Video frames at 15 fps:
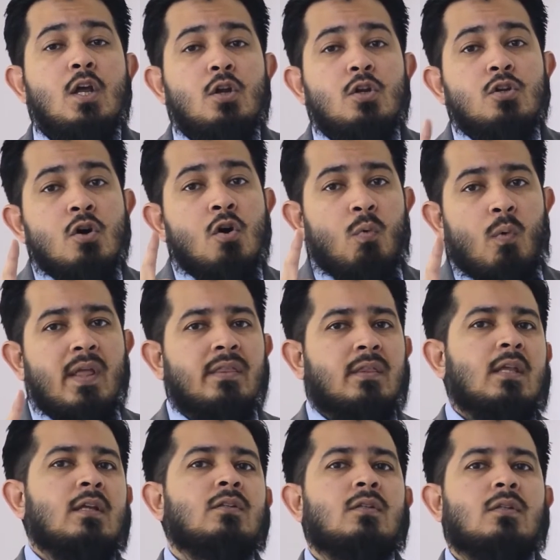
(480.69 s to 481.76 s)
Know one
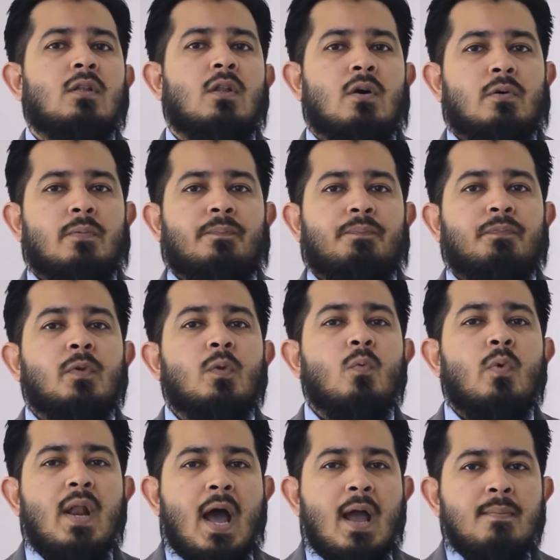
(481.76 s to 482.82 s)
thing though,
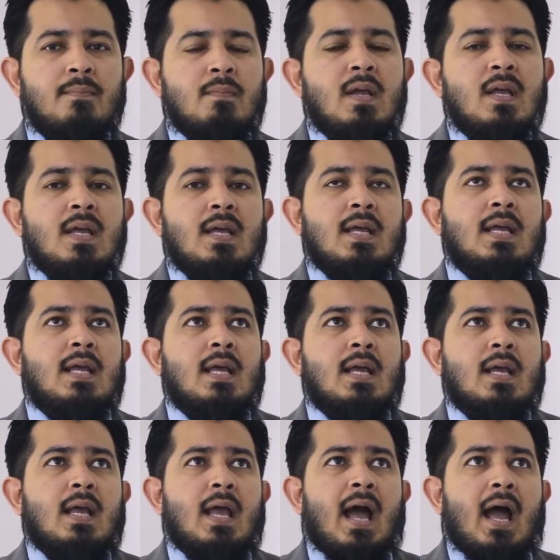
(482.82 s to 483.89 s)
when I'm
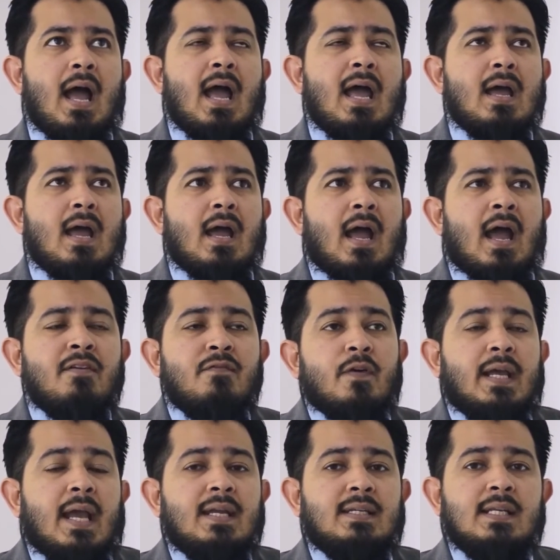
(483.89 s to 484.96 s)

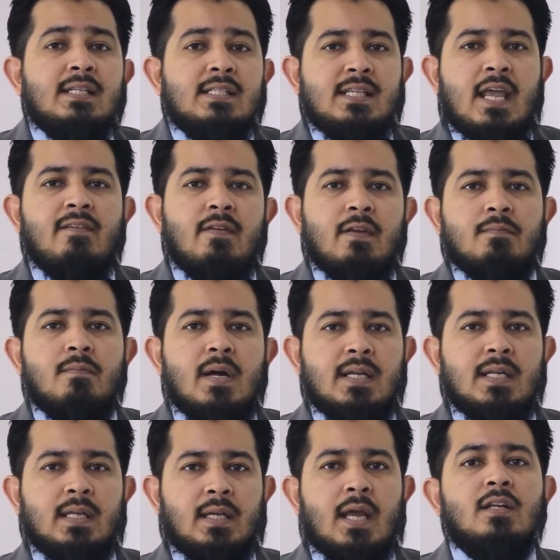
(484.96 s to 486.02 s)
advocating saving
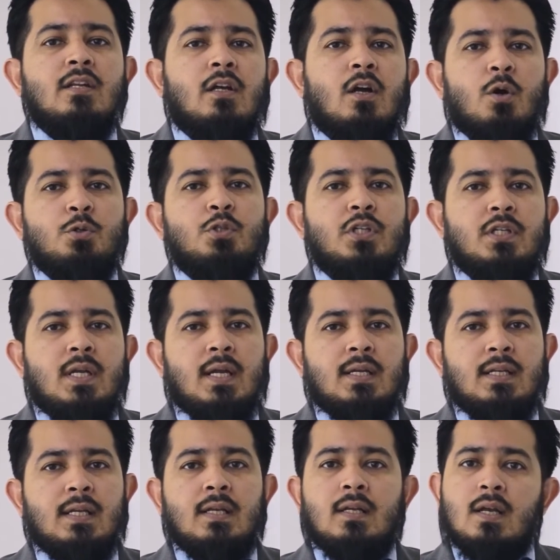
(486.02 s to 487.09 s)
money and
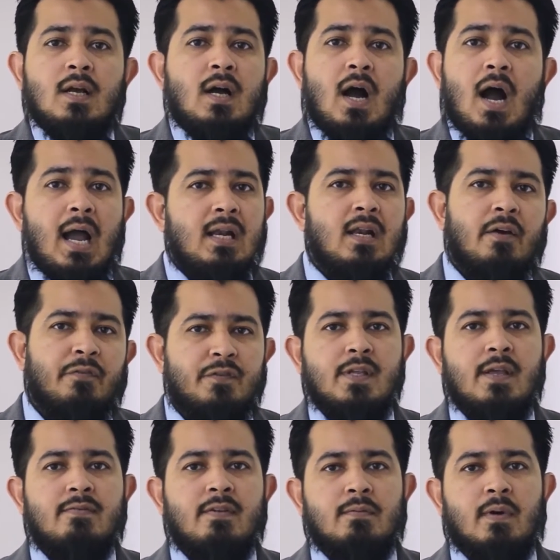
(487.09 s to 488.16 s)
negotiating, I love
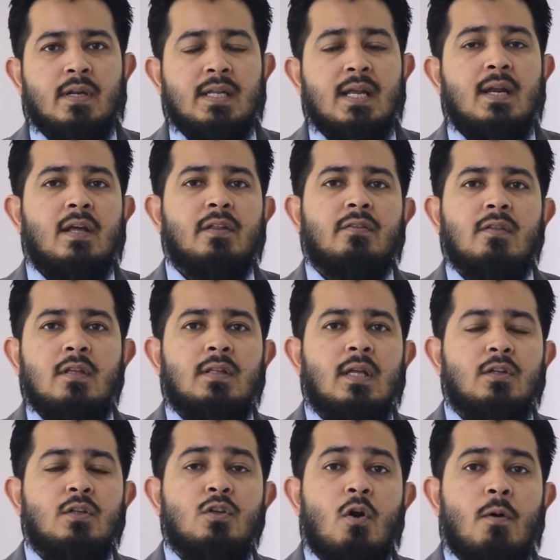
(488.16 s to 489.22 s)
saving money, and I think that
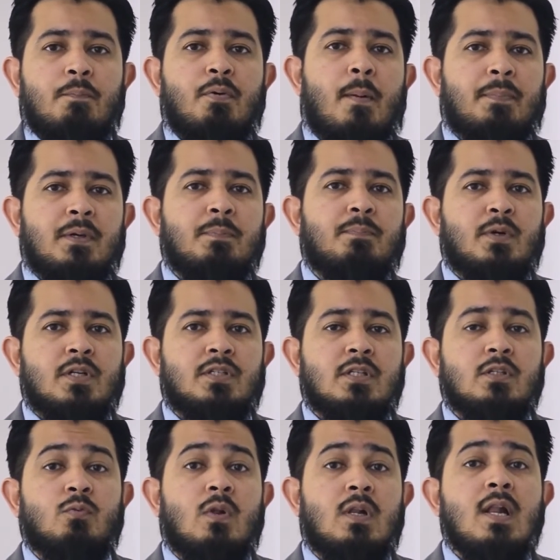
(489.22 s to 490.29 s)
your property
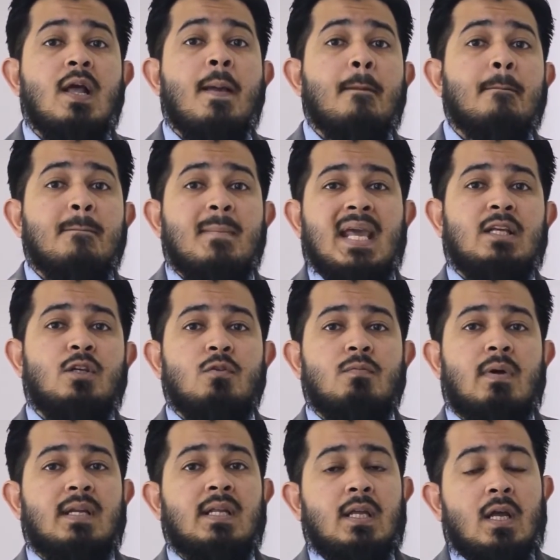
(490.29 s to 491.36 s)
purchase will make you
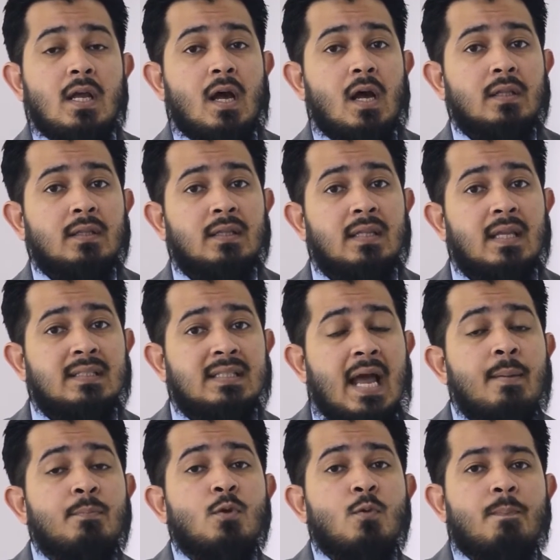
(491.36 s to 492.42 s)
money the
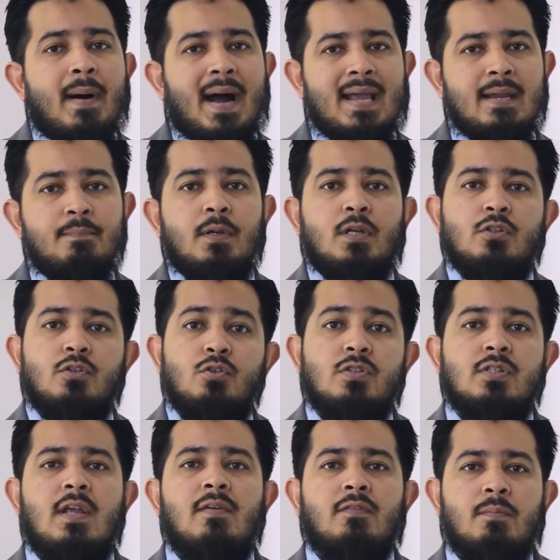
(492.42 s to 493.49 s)
time you buy it because you
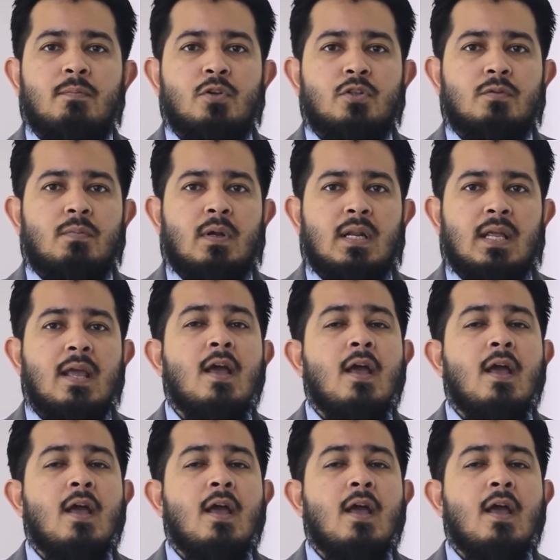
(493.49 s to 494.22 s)
save the most money.